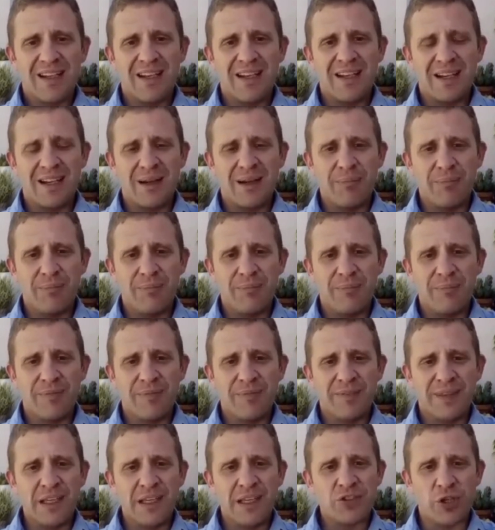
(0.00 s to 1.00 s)

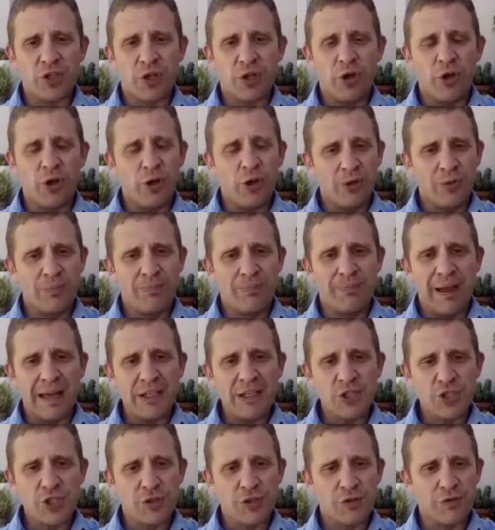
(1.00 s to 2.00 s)
There's a whole
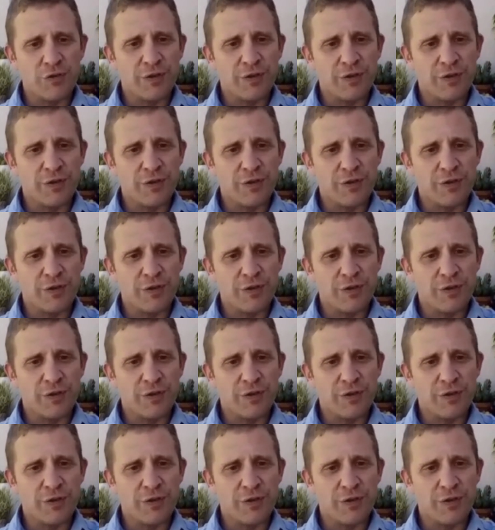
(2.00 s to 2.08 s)
bunch